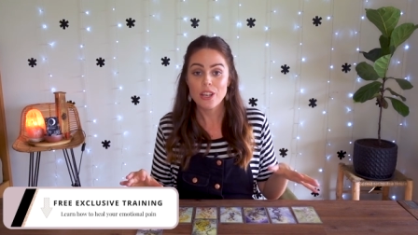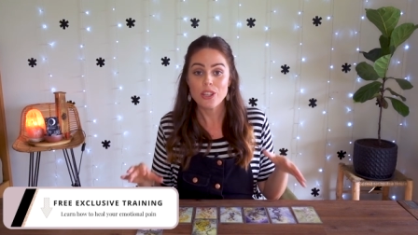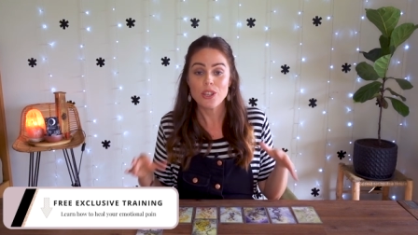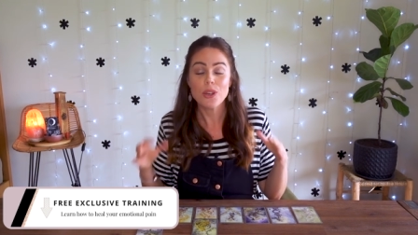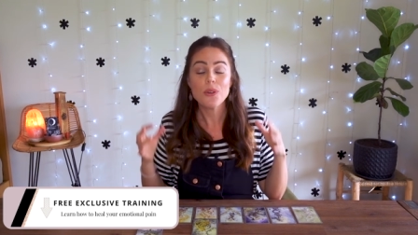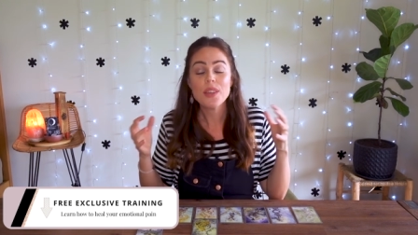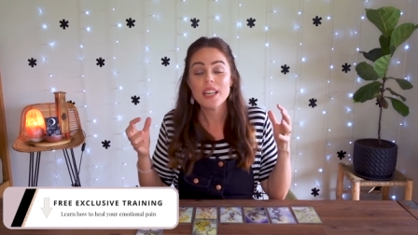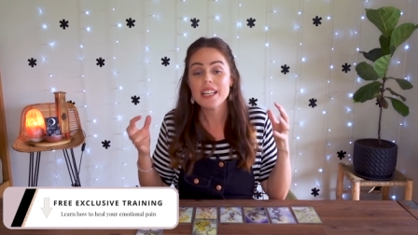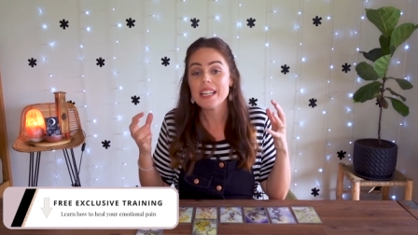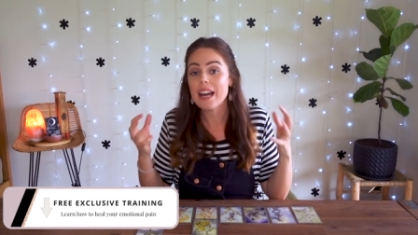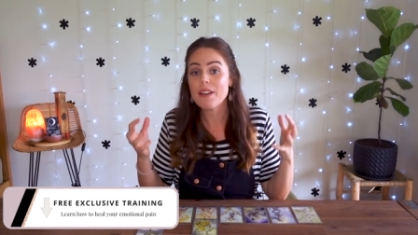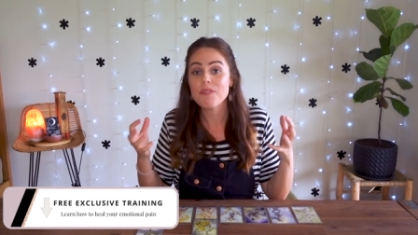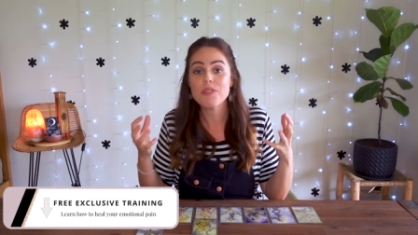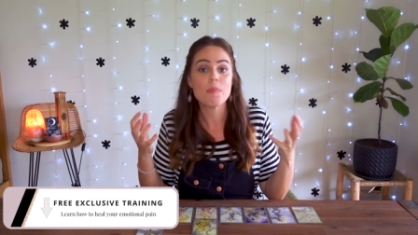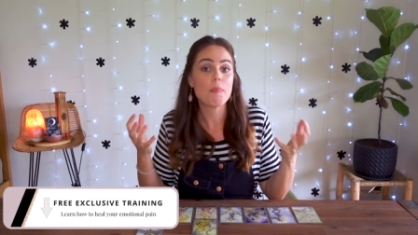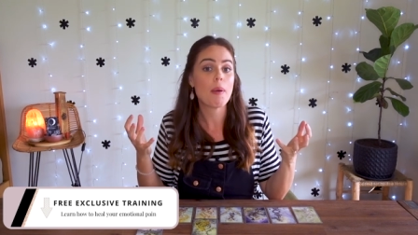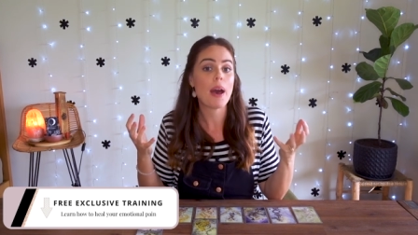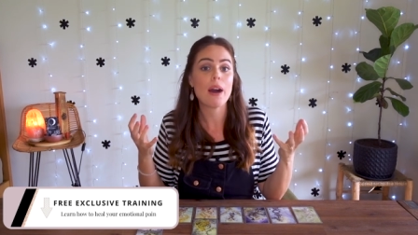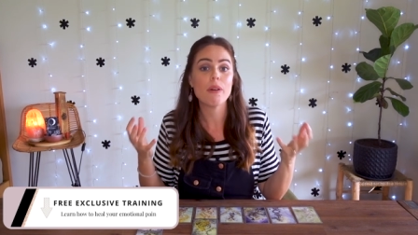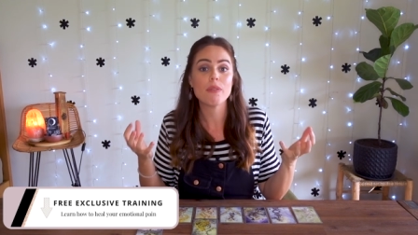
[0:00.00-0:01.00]
you then have
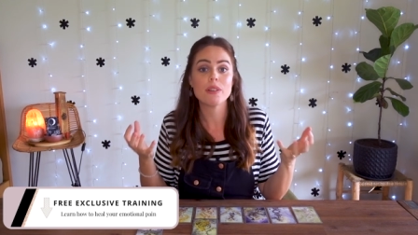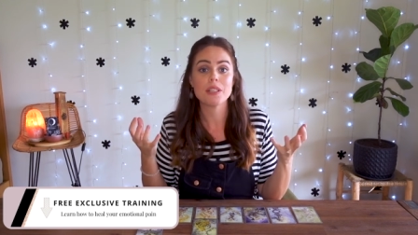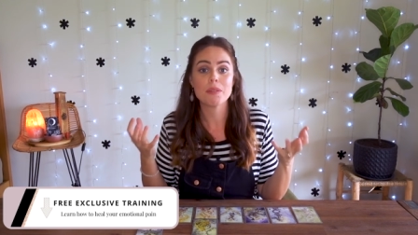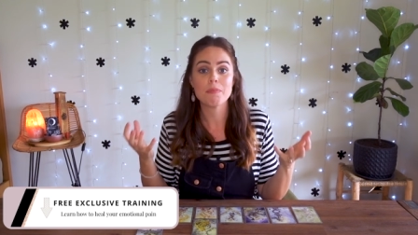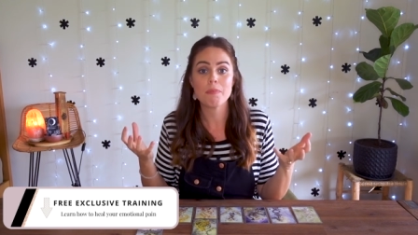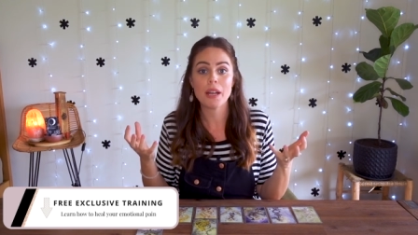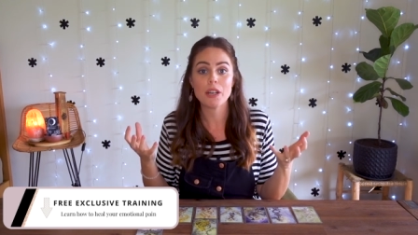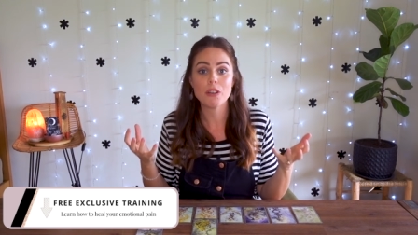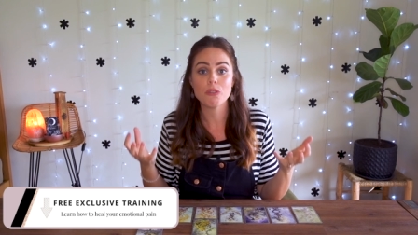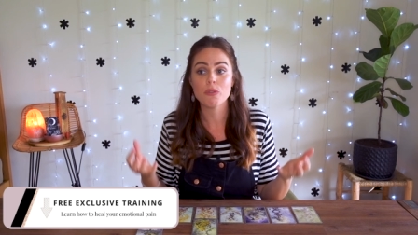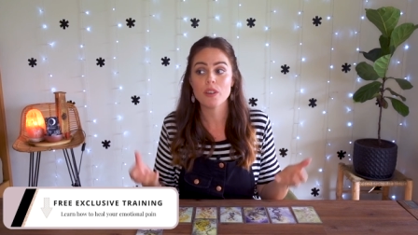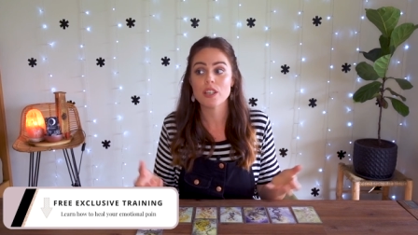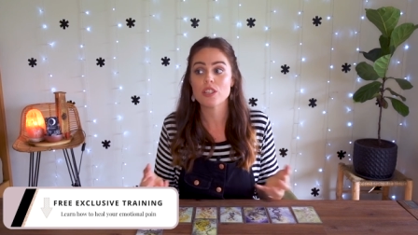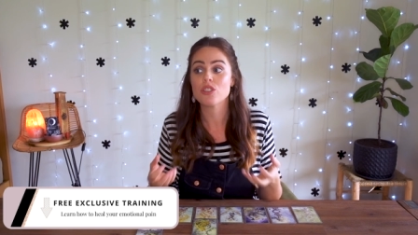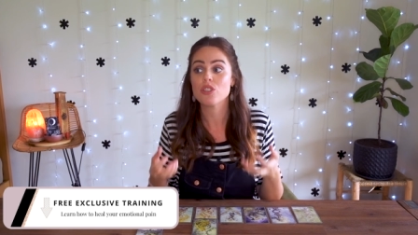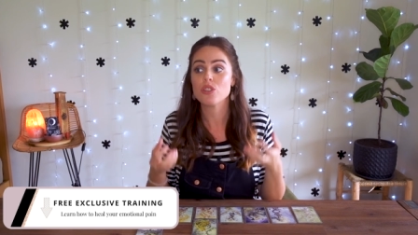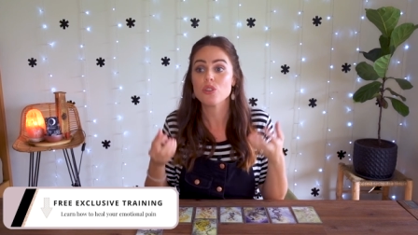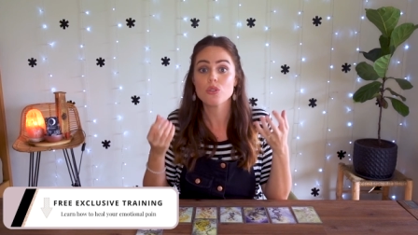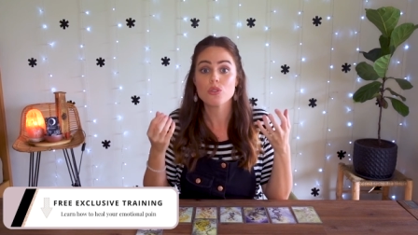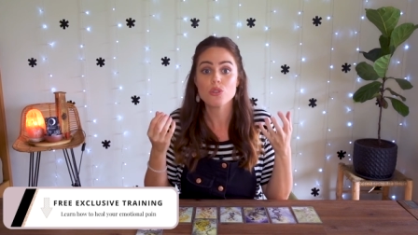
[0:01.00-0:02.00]
the power to
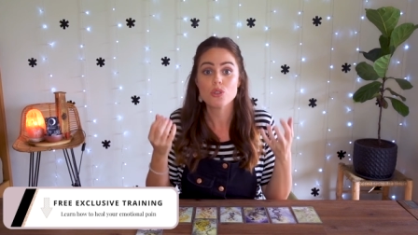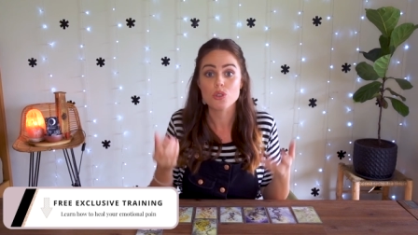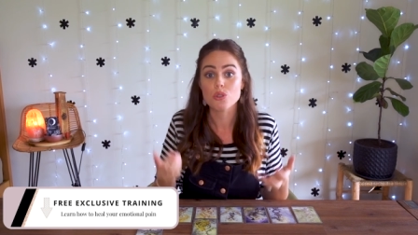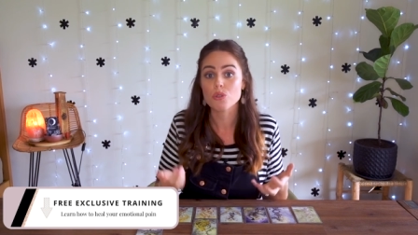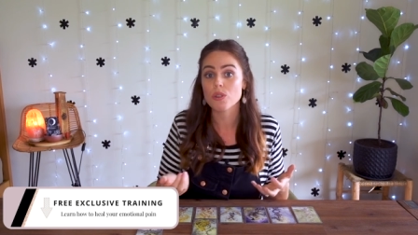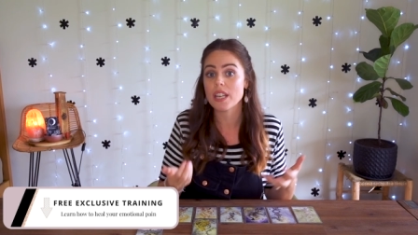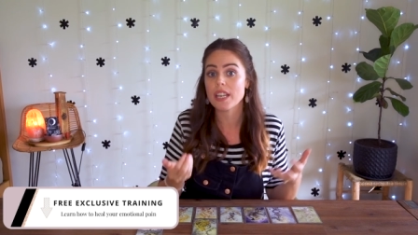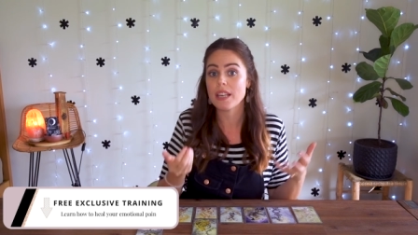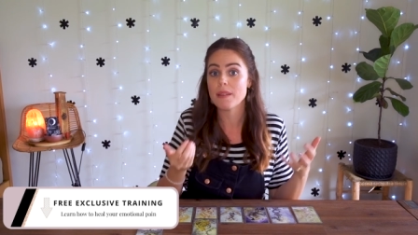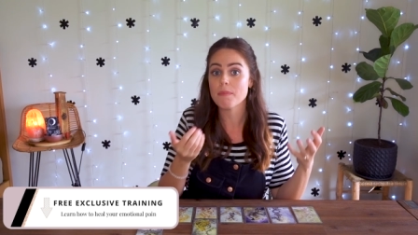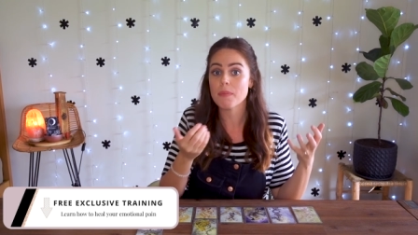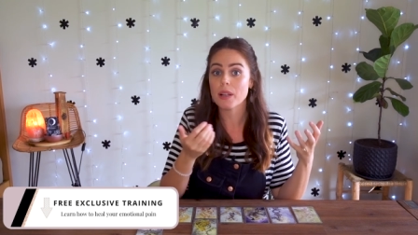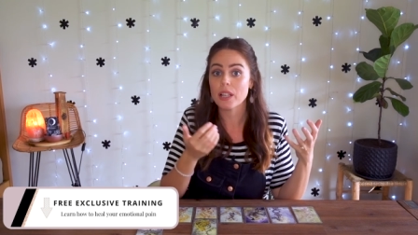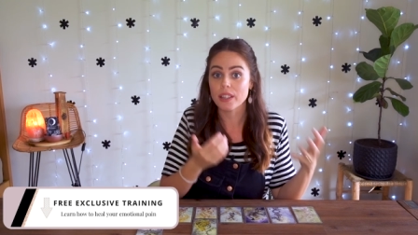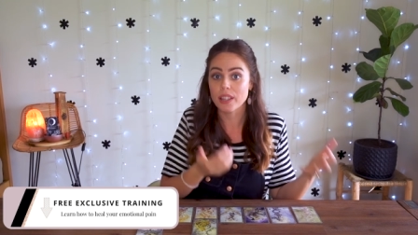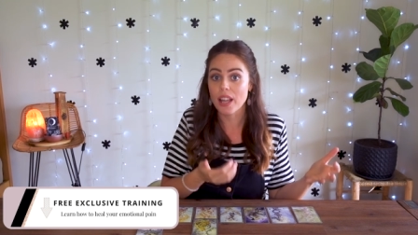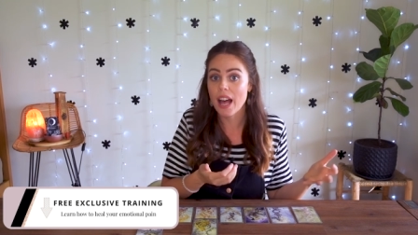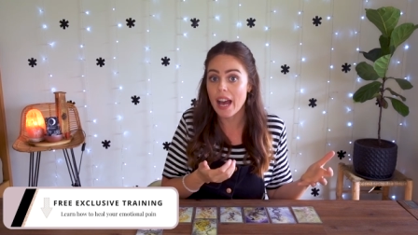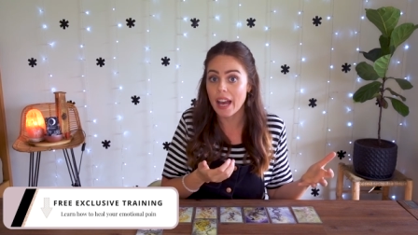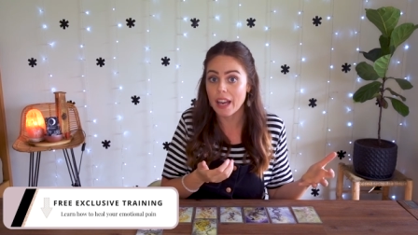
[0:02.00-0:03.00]
manifest your dream
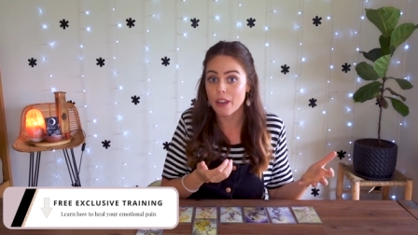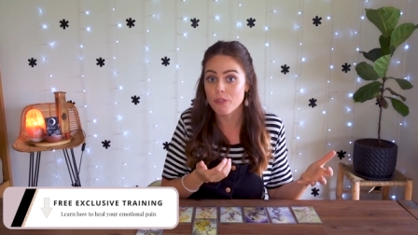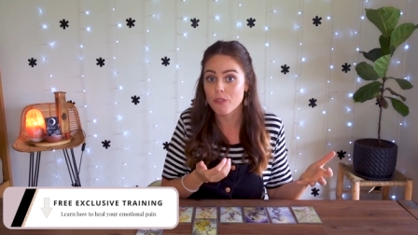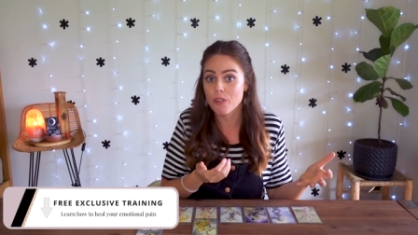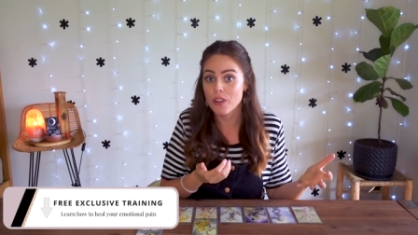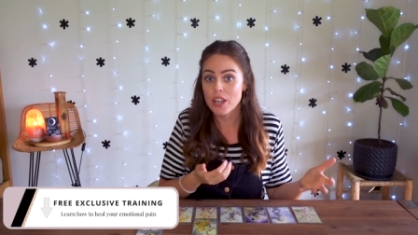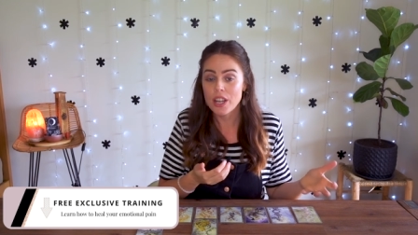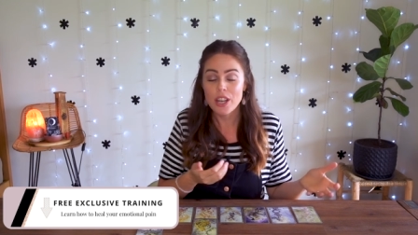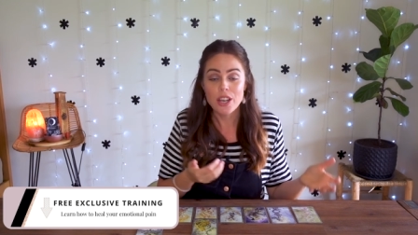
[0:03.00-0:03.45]
life.